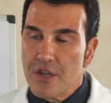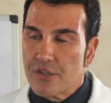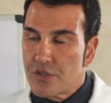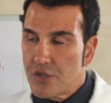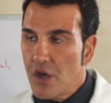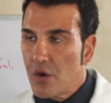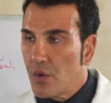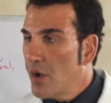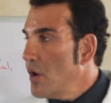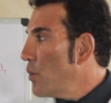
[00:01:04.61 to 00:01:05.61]

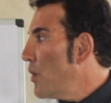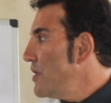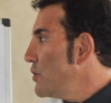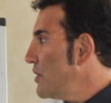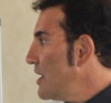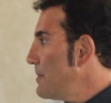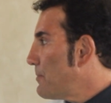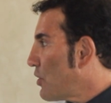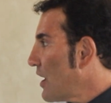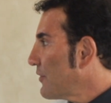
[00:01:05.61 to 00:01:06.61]
So, when you
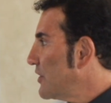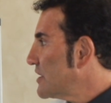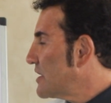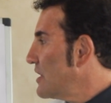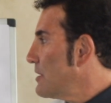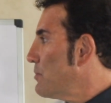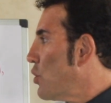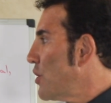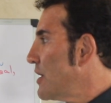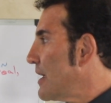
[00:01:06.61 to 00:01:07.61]
eat breakfast in the
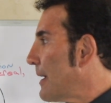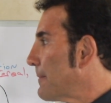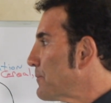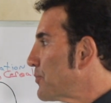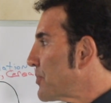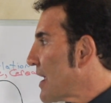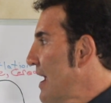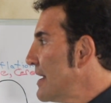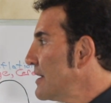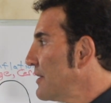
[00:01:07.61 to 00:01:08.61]
morning,
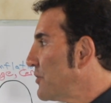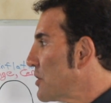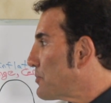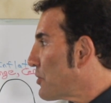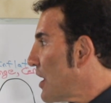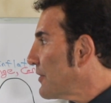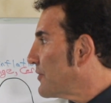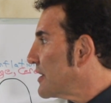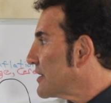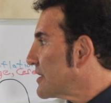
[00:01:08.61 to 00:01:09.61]
and if your
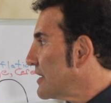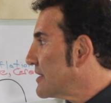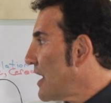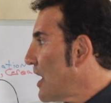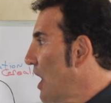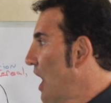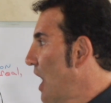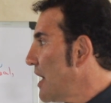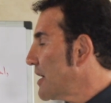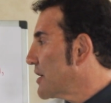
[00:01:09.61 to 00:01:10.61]
breakfast is a
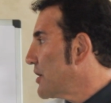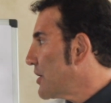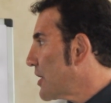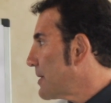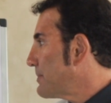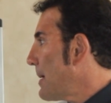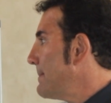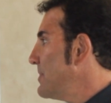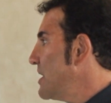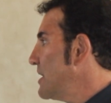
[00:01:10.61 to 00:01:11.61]
high carb
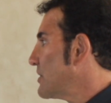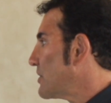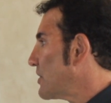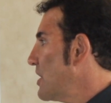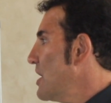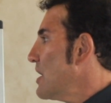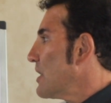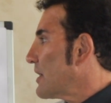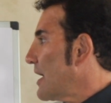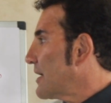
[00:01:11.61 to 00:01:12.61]
meal,
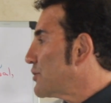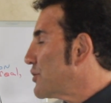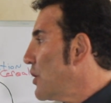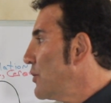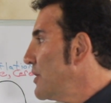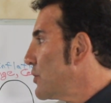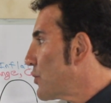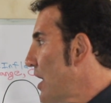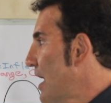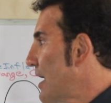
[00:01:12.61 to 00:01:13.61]
like shown in
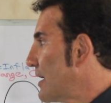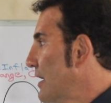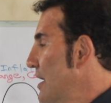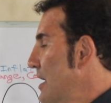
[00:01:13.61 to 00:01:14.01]
red,